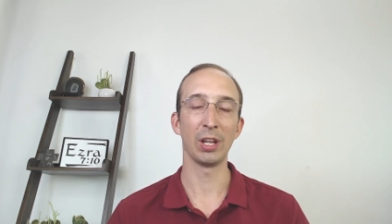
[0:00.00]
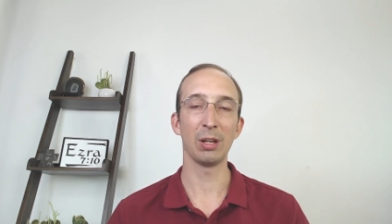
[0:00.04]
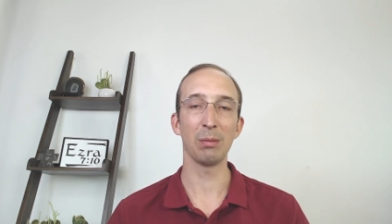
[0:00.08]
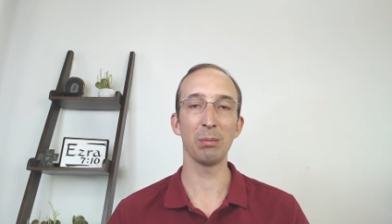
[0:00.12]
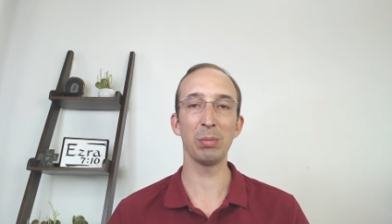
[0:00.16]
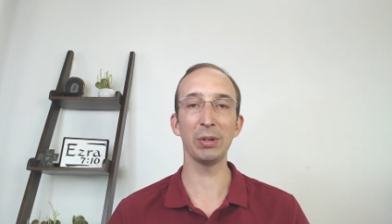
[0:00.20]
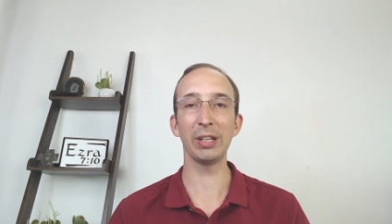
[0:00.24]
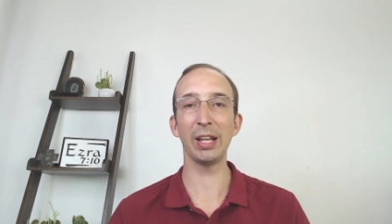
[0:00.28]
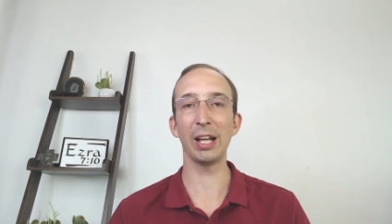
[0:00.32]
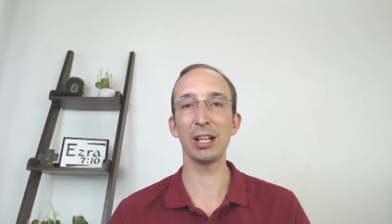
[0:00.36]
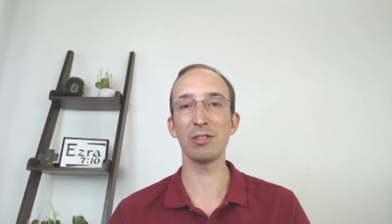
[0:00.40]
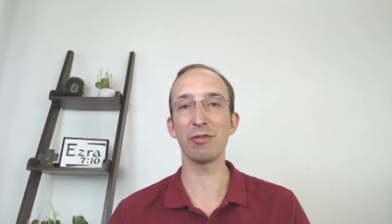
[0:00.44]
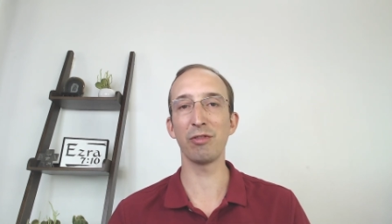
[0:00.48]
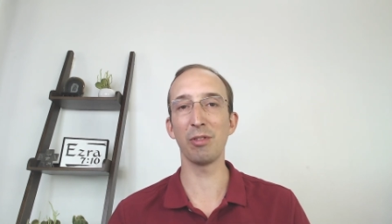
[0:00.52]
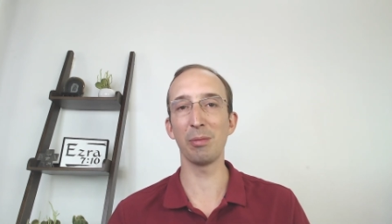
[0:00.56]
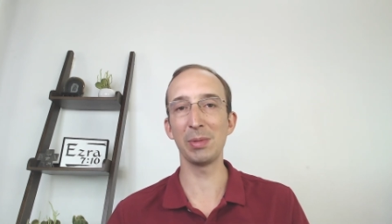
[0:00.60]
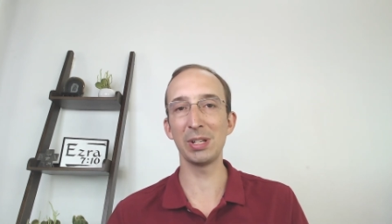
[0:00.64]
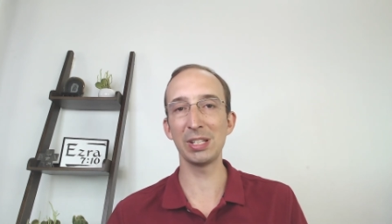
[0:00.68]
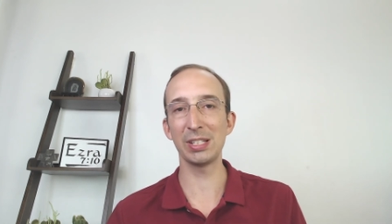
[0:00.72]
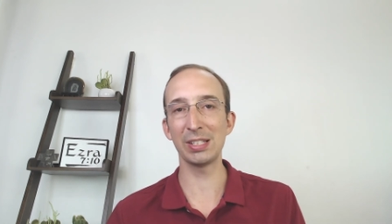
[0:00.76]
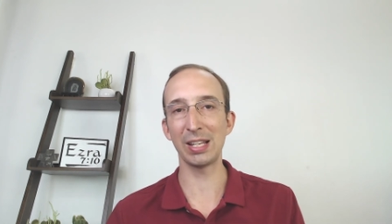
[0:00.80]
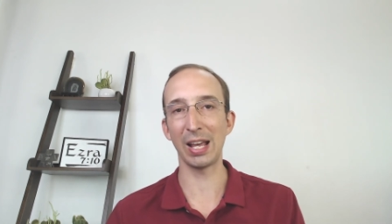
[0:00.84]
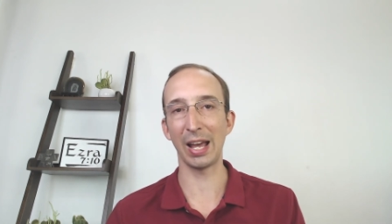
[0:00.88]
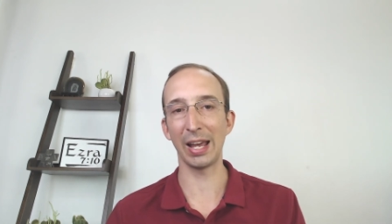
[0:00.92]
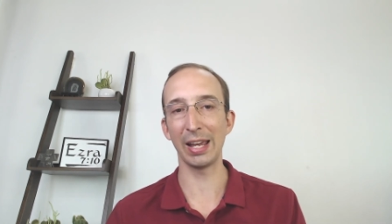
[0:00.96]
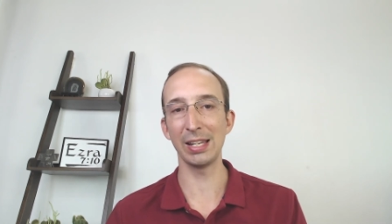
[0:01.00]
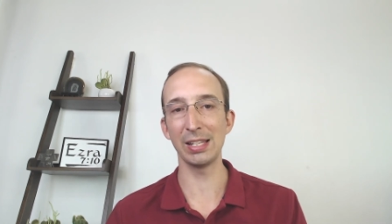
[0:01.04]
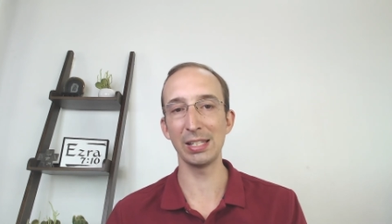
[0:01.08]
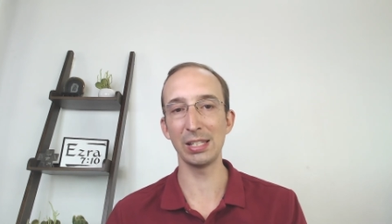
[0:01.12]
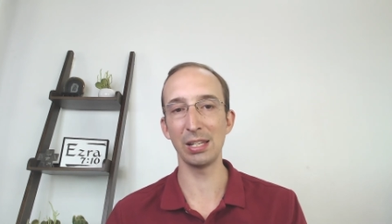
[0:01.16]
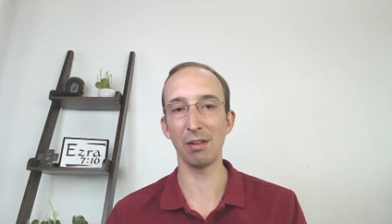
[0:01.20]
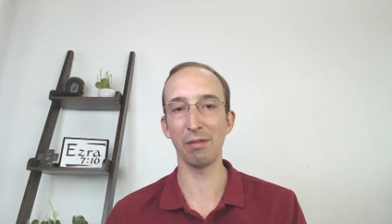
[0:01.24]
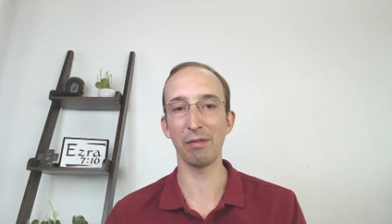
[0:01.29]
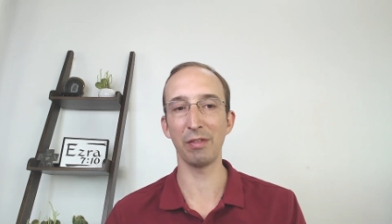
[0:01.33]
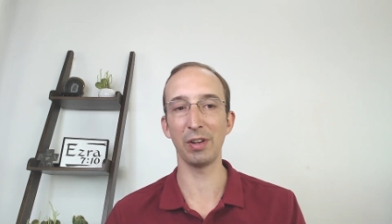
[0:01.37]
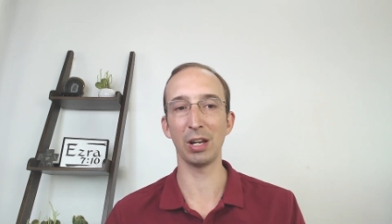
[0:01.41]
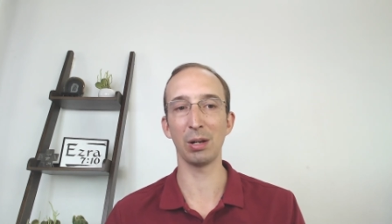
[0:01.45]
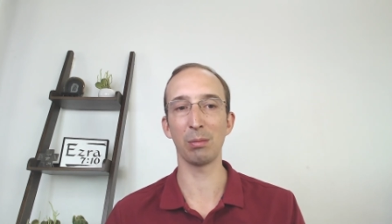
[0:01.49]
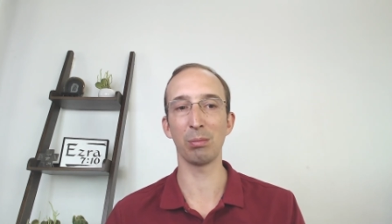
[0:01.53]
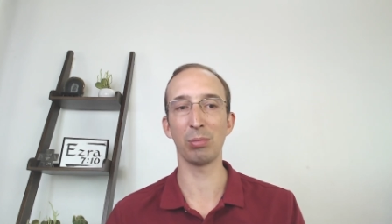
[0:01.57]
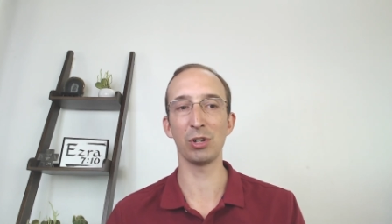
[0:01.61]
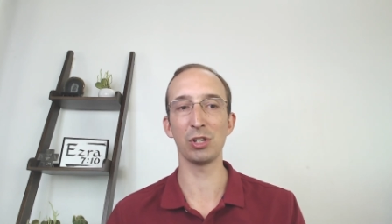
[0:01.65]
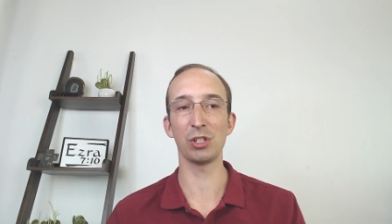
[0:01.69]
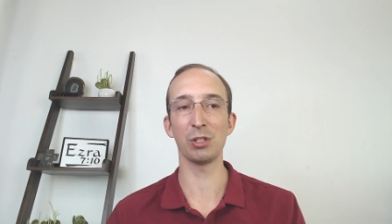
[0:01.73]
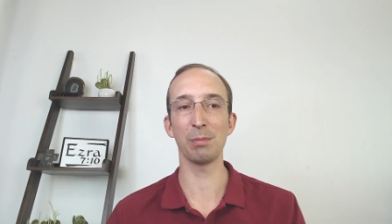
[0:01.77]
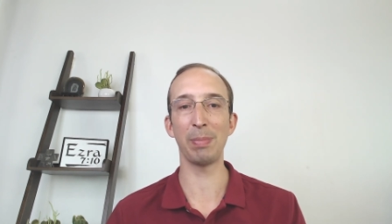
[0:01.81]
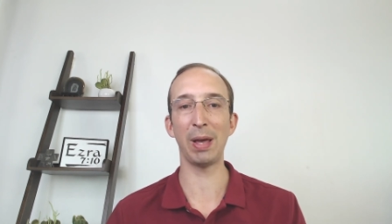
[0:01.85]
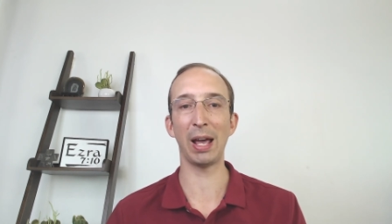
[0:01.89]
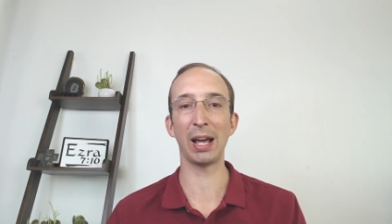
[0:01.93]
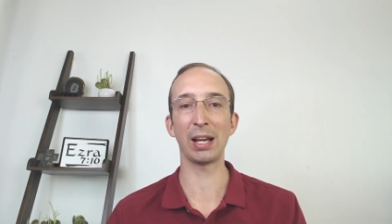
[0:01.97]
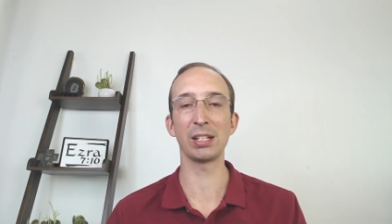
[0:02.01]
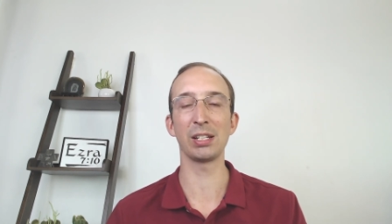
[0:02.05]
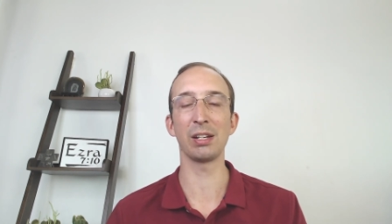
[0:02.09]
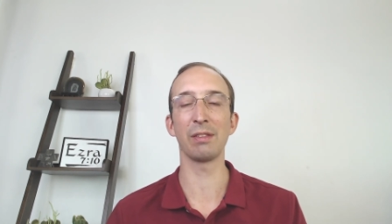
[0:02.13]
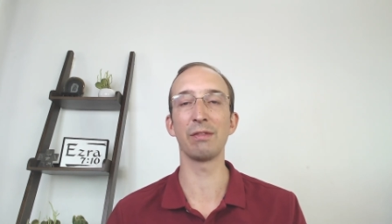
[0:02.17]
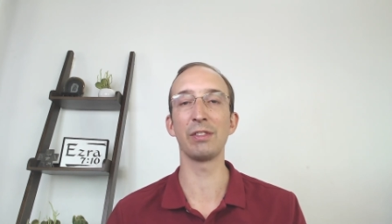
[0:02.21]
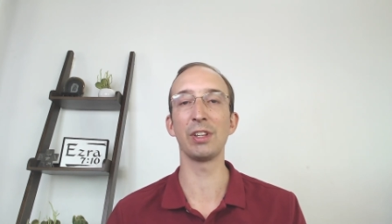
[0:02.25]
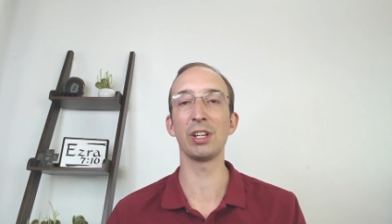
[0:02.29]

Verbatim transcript: But that's from a scientific perspective.